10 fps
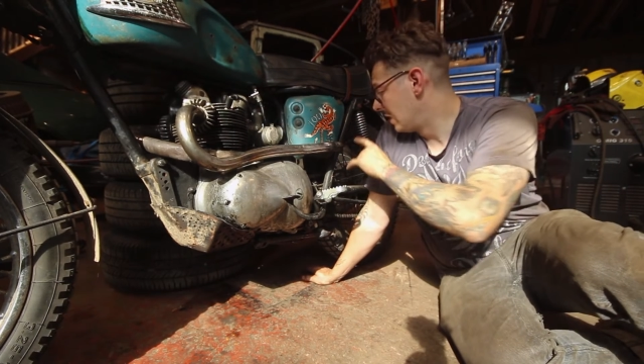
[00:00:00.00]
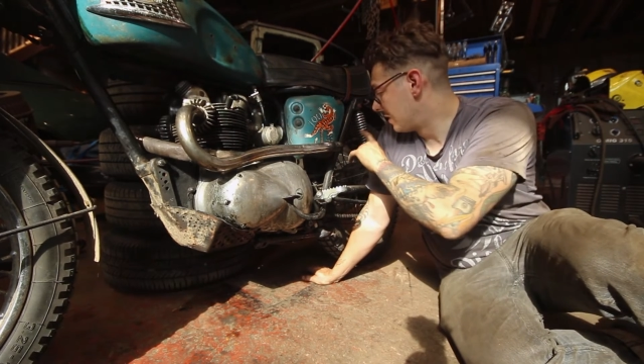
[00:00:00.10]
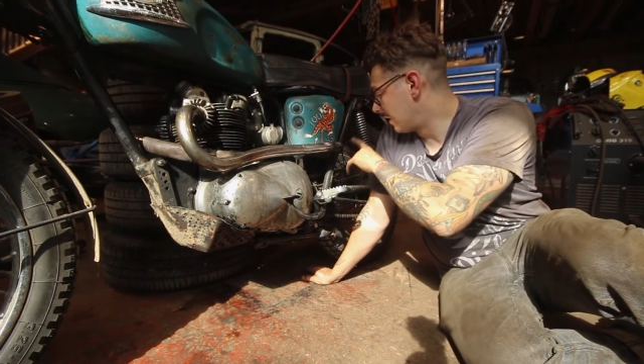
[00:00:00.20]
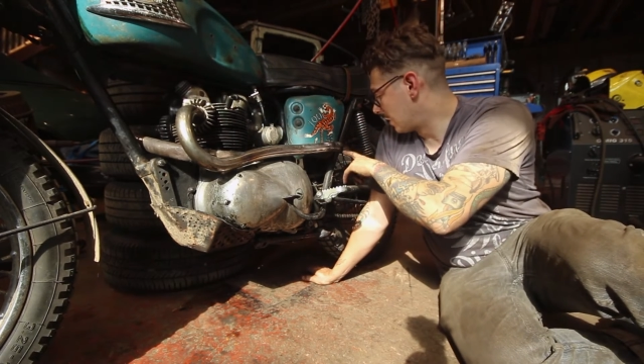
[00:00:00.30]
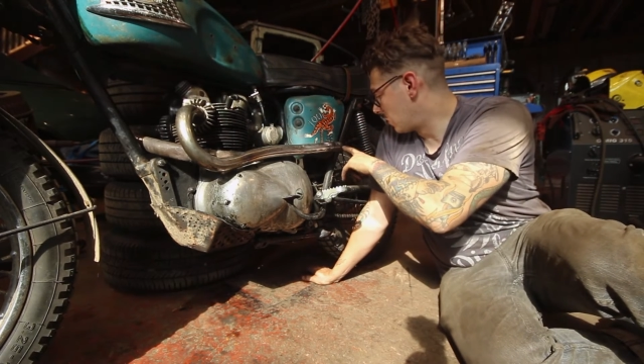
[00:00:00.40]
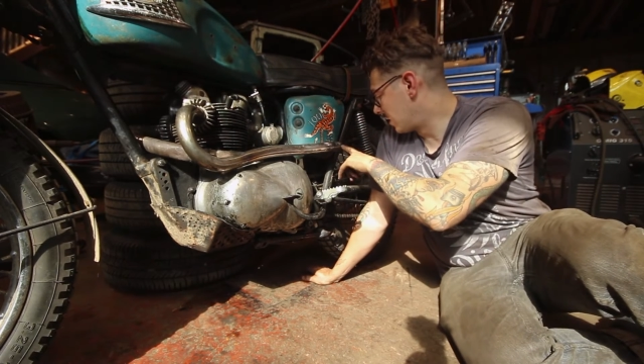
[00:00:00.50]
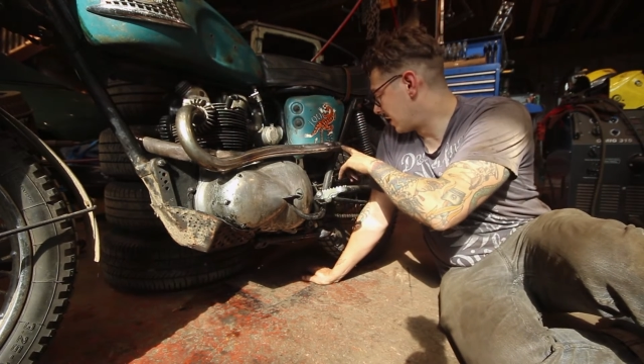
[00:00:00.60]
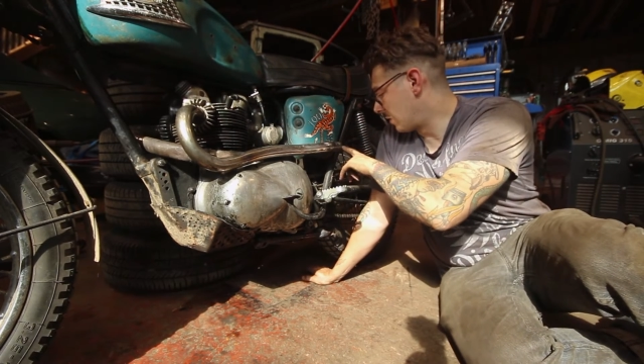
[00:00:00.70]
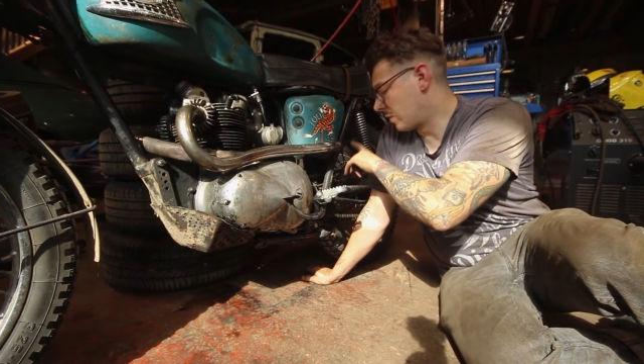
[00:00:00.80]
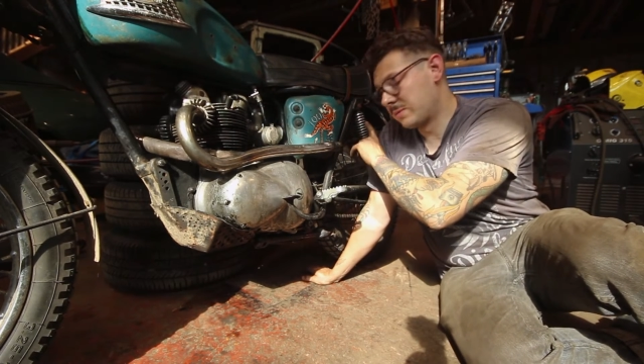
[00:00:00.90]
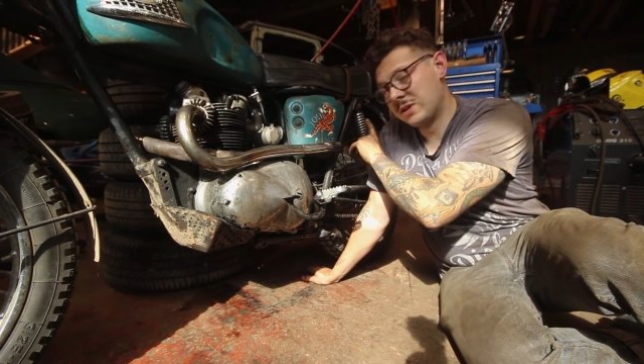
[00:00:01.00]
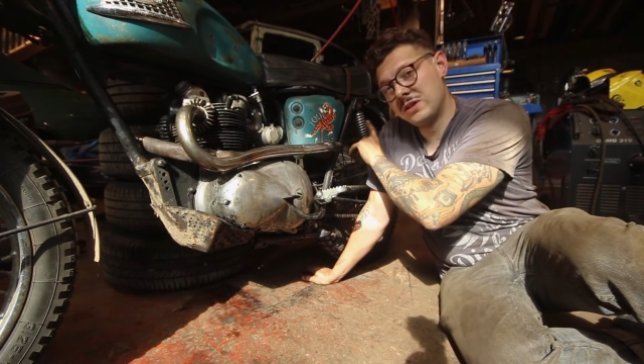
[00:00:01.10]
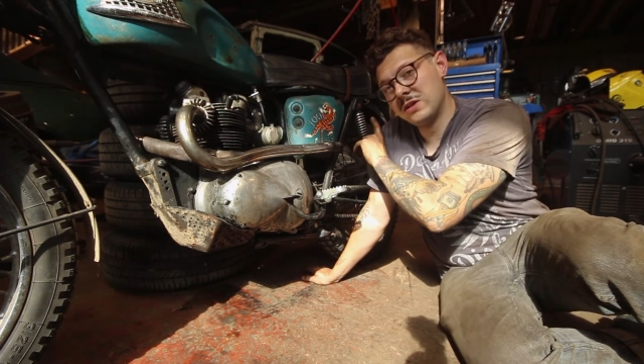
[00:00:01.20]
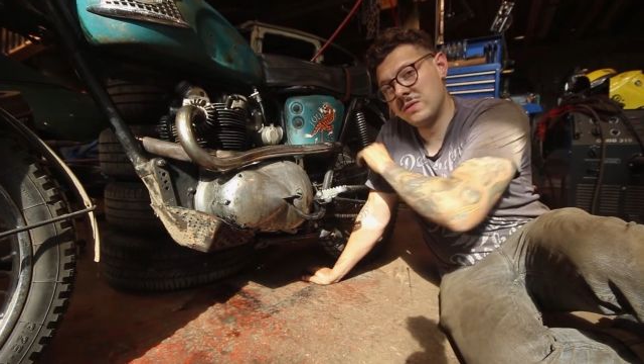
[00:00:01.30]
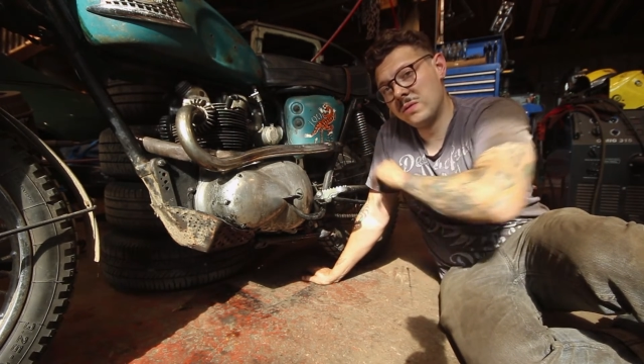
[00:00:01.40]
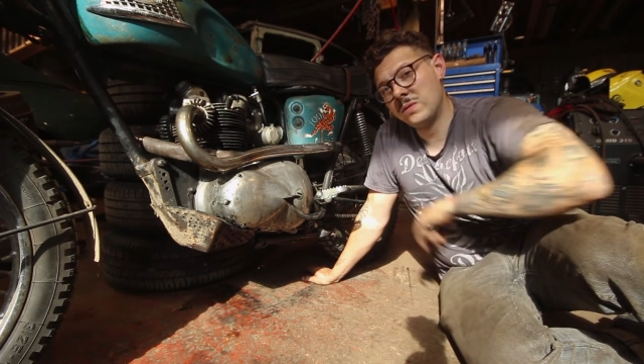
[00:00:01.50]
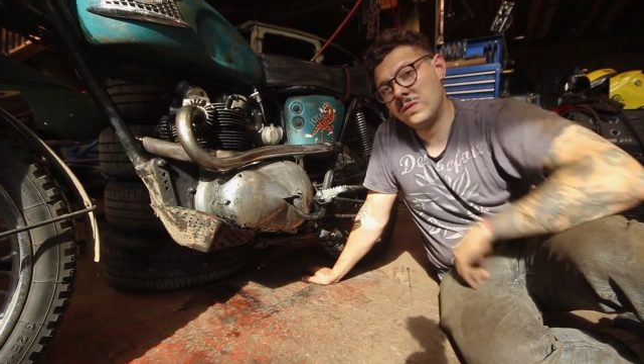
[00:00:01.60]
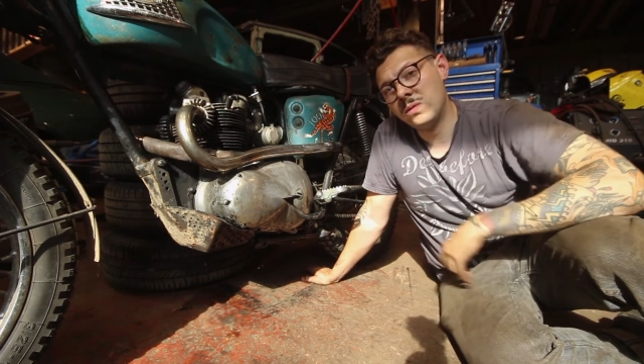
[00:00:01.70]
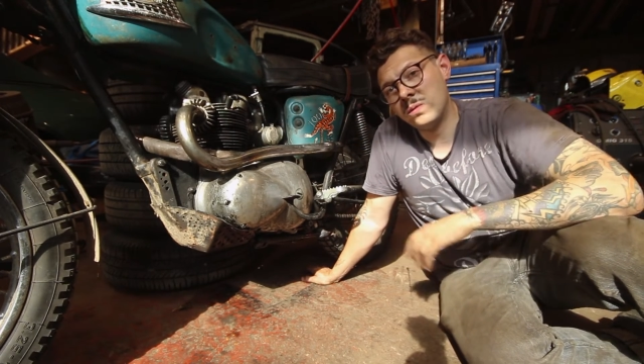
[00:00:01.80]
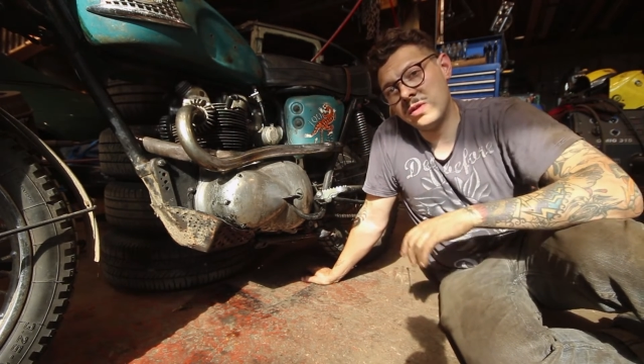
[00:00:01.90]
and I'm going to work out what I'm going to do
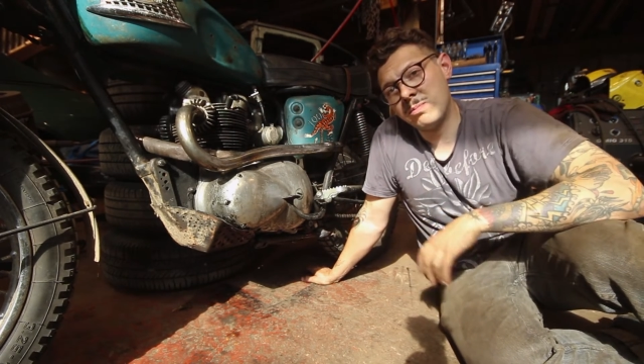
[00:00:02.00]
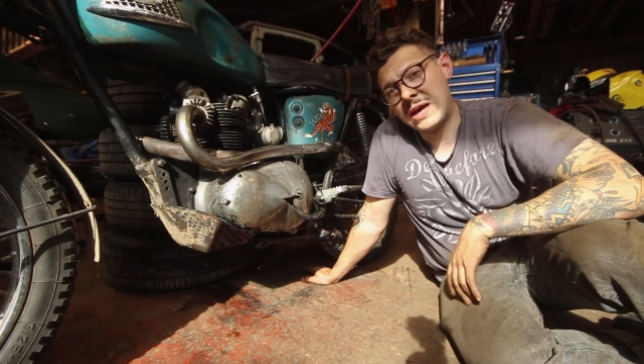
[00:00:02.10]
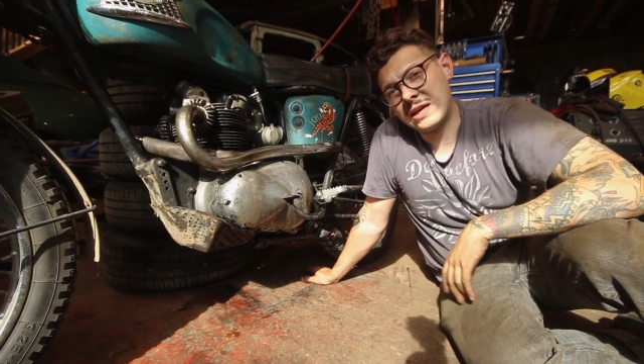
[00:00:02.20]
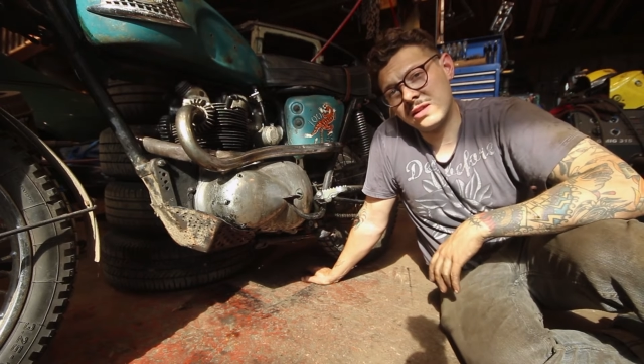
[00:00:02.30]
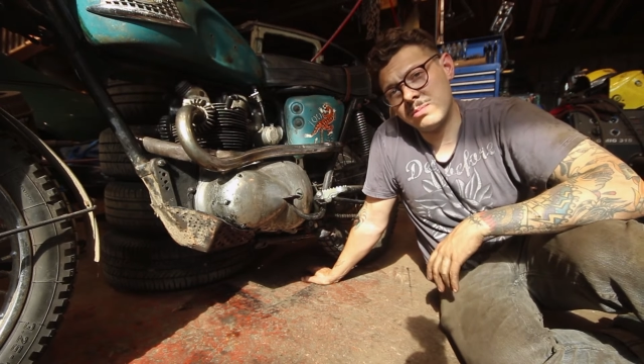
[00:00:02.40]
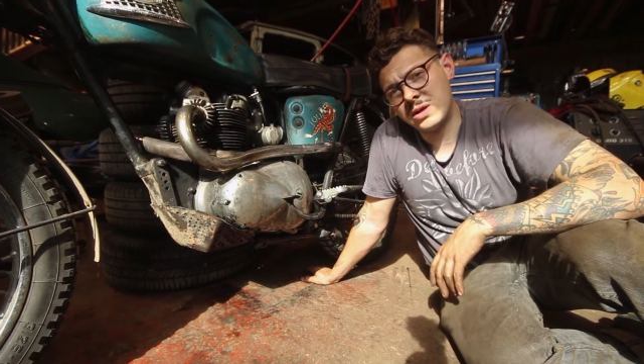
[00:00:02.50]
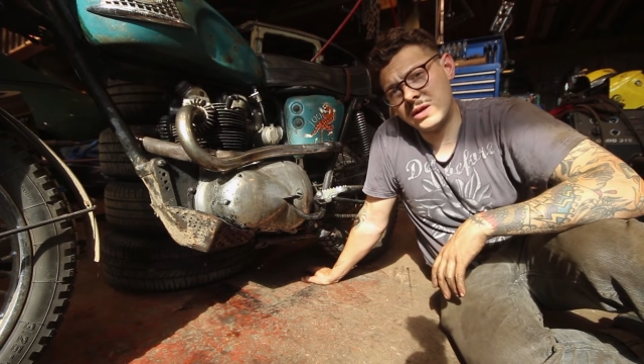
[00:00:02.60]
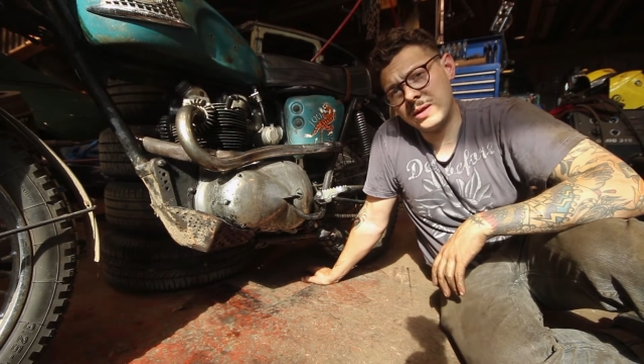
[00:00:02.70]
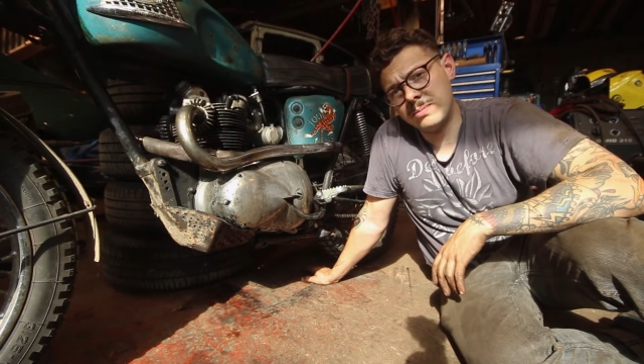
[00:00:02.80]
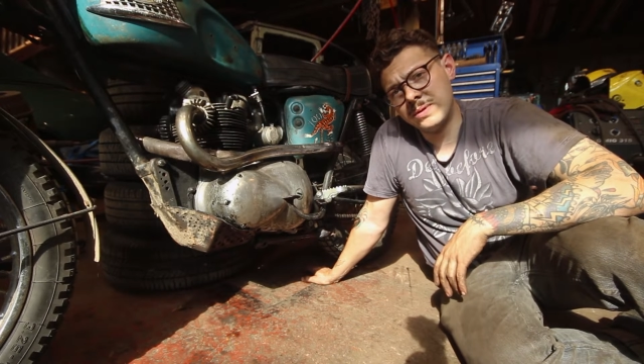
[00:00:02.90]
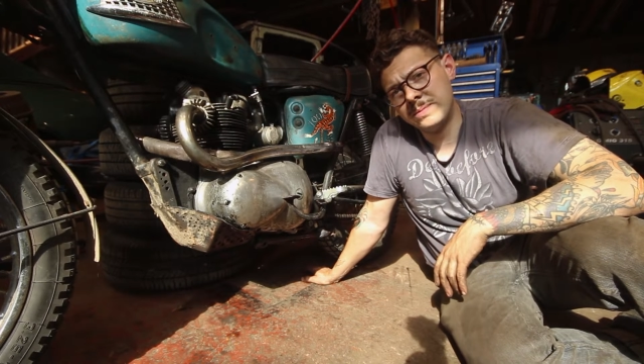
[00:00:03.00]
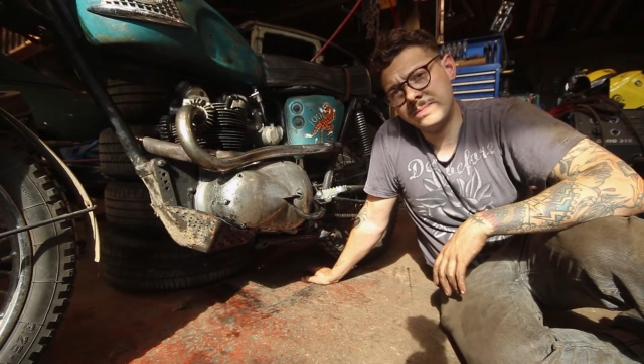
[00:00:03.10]
with the back of the pipe.